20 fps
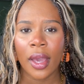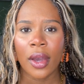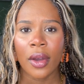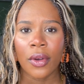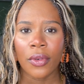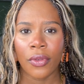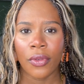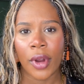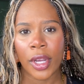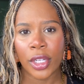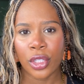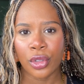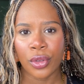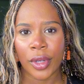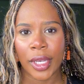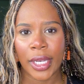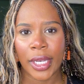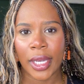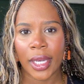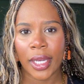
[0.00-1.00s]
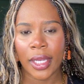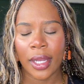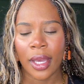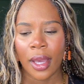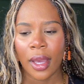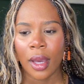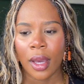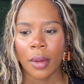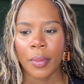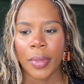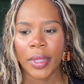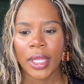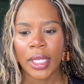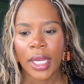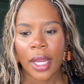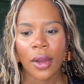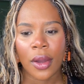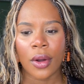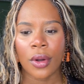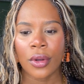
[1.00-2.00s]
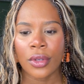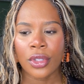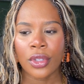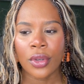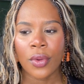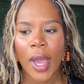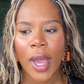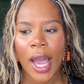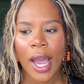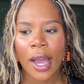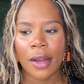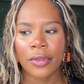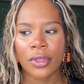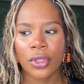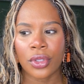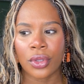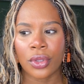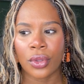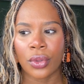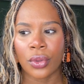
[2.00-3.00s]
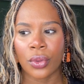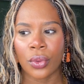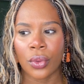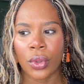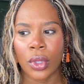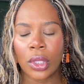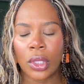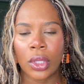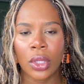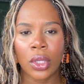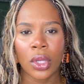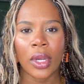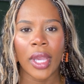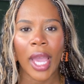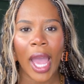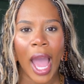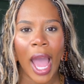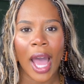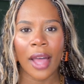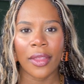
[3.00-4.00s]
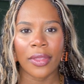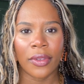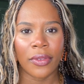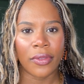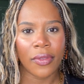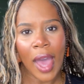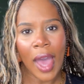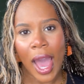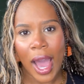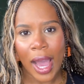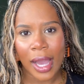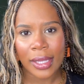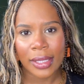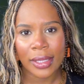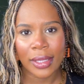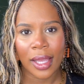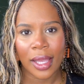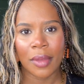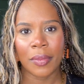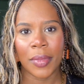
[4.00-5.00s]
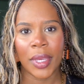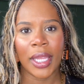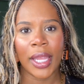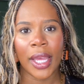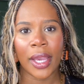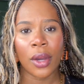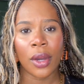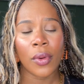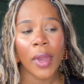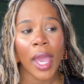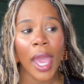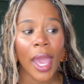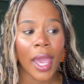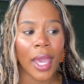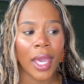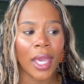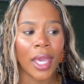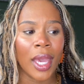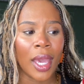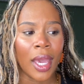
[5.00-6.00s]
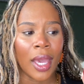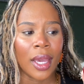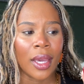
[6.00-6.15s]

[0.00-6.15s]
frustrated. But then I also have to look at the facts and be like, okay,